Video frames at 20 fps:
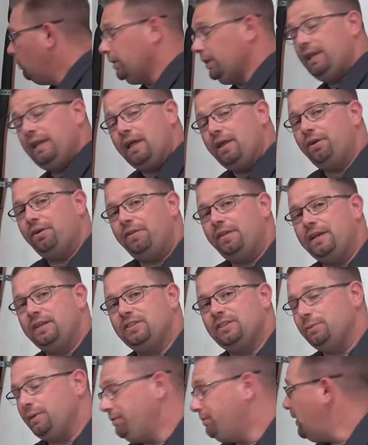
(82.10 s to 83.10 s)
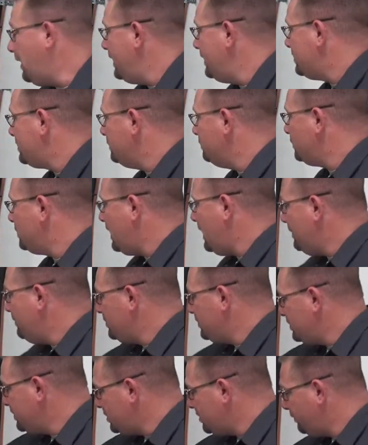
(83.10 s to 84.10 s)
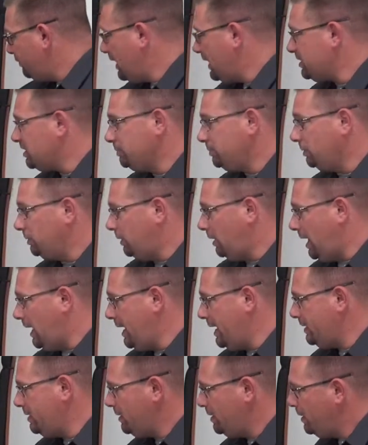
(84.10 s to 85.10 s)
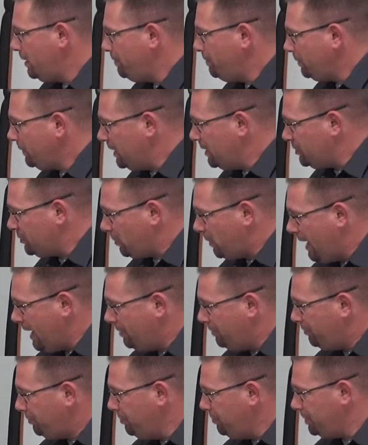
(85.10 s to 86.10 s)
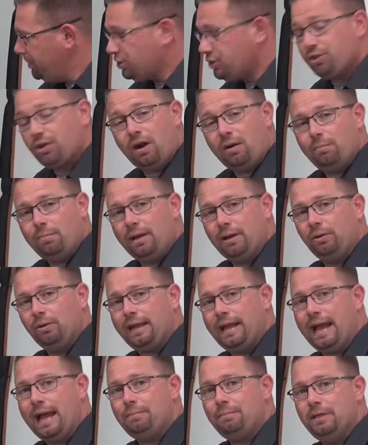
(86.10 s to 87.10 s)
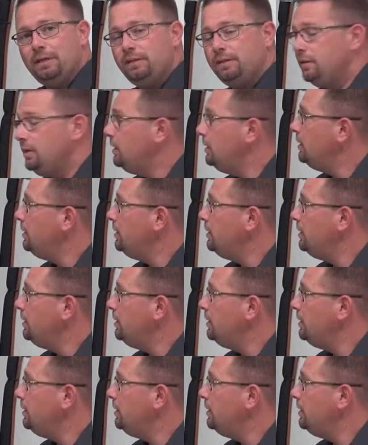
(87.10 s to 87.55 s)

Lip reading: One of the other things that we find sometimes is this flexible line is ran through this sharp metal cabinet.